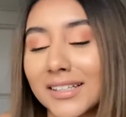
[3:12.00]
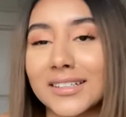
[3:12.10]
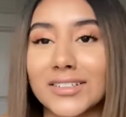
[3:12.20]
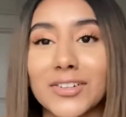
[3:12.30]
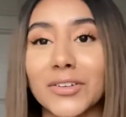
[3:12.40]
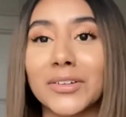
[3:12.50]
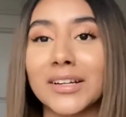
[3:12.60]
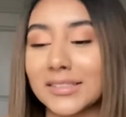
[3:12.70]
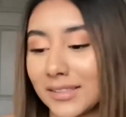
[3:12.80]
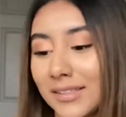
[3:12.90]
to show you
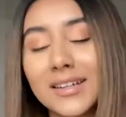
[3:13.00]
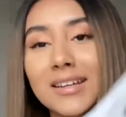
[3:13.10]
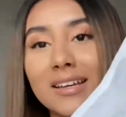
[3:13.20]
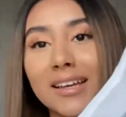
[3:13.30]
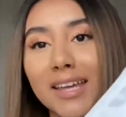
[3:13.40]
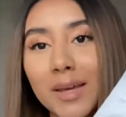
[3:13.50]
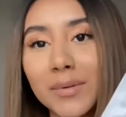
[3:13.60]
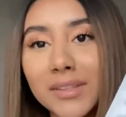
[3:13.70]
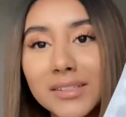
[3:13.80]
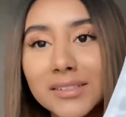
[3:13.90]
guys this. It came
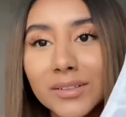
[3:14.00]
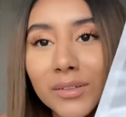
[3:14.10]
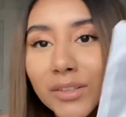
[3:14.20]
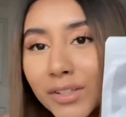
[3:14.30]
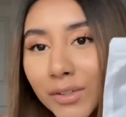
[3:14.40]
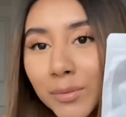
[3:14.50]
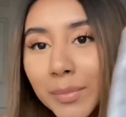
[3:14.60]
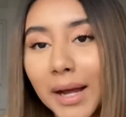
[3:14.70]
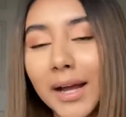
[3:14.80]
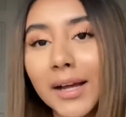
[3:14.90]
in this little cute
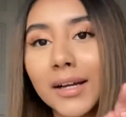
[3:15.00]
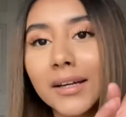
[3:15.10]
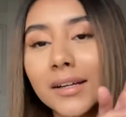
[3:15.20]
bag,